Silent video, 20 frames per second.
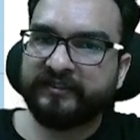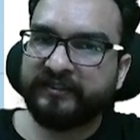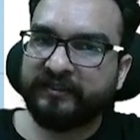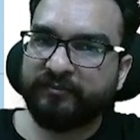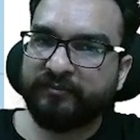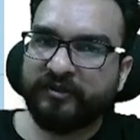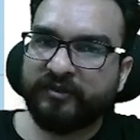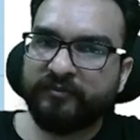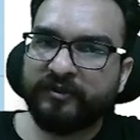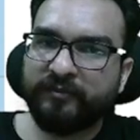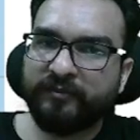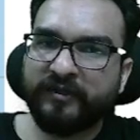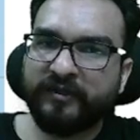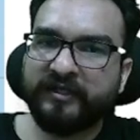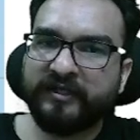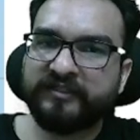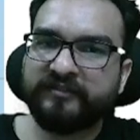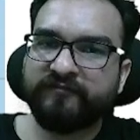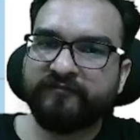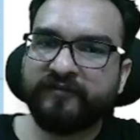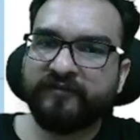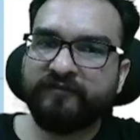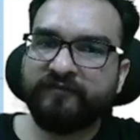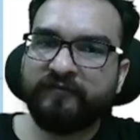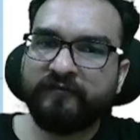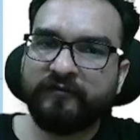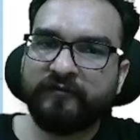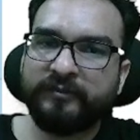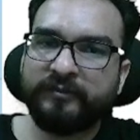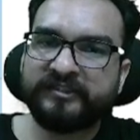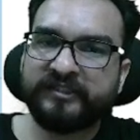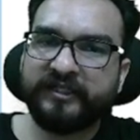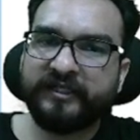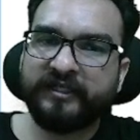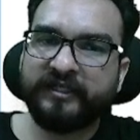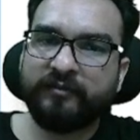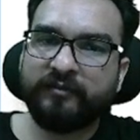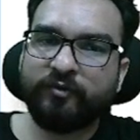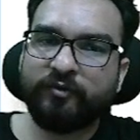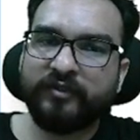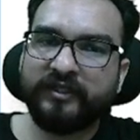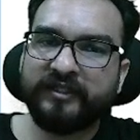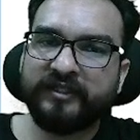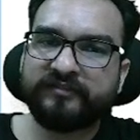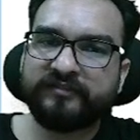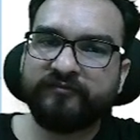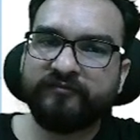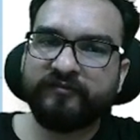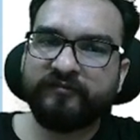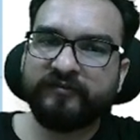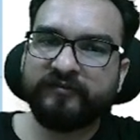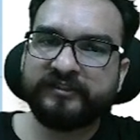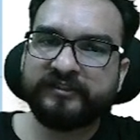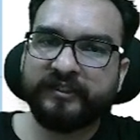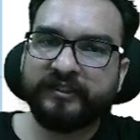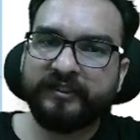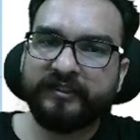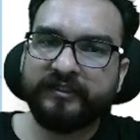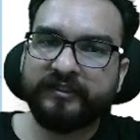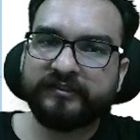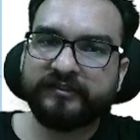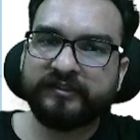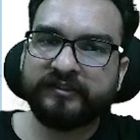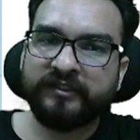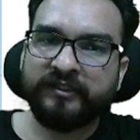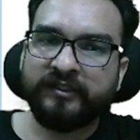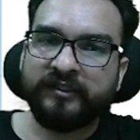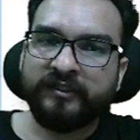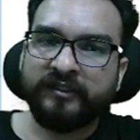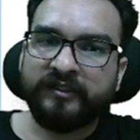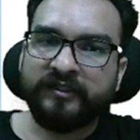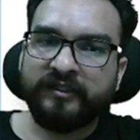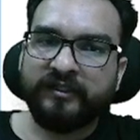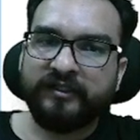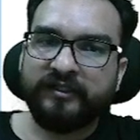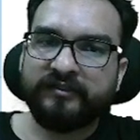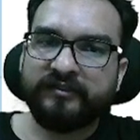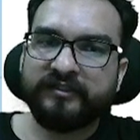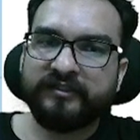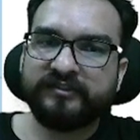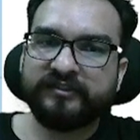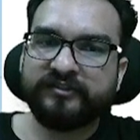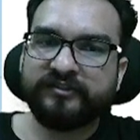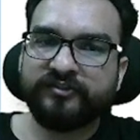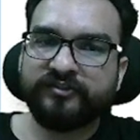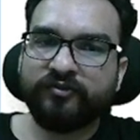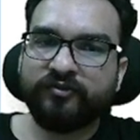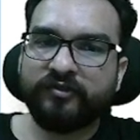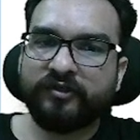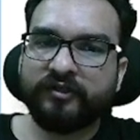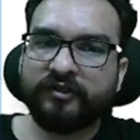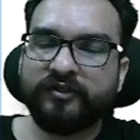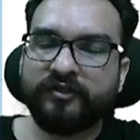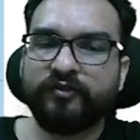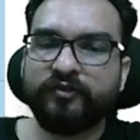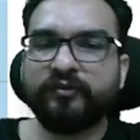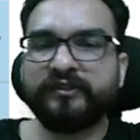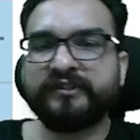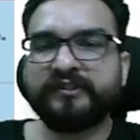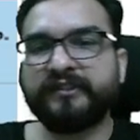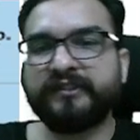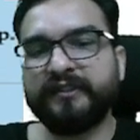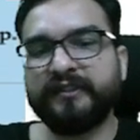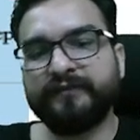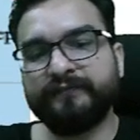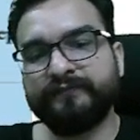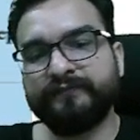Ye bhi humne padhna hai. When we will be studying about lakes, we will study this. This is your USA.